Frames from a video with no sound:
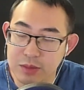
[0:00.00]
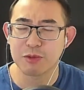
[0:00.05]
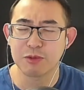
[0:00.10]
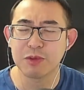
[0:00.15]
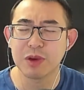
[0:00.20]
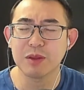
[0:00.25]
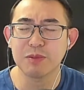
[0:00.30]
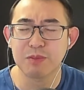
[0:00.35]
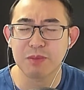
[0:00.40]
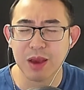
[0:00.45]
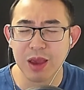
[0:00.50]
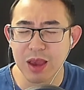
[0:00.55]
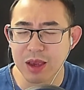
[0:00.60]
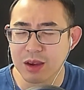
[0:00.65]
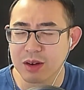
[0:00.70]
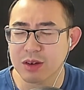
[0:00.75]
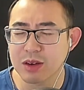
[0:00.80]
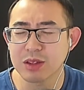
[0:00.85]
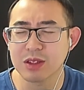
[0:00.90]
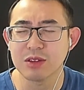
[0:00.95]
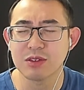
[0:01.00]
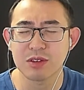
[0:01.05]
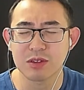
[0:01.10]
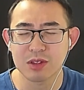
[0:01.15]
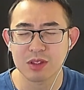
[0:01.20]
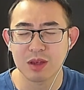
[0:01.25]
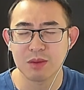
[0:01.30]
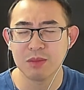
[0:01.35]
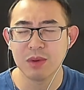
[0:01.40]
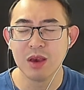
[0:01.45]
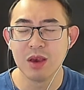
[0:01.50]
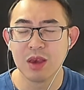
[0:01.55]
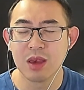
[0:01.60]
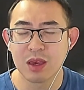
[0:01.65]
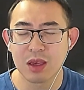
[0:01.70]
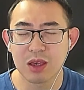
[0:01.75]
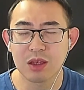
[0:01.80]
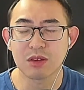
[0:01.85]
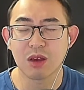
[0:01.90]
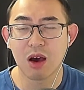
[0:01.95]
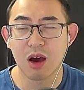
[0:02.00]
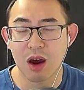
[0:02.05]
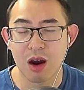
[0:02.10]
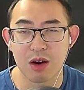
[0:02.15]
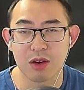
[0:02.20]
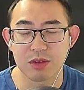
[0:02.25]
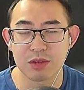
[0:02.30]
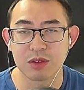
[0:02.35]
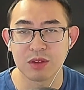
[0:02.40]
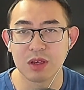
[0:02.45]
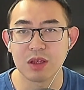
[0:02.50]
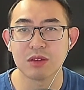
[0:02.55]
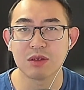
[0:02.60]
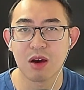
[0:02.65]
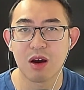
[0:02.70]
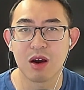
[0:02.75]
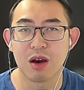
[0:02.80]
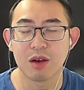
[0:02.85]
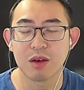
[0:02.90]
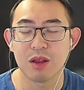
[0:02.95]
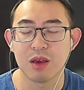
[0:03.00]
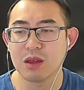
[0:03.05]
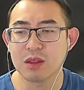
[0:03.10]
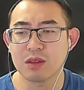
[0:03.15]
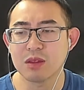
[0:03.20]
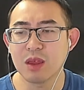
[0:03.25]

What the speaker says: The feedback, criticism is harsh, is hard.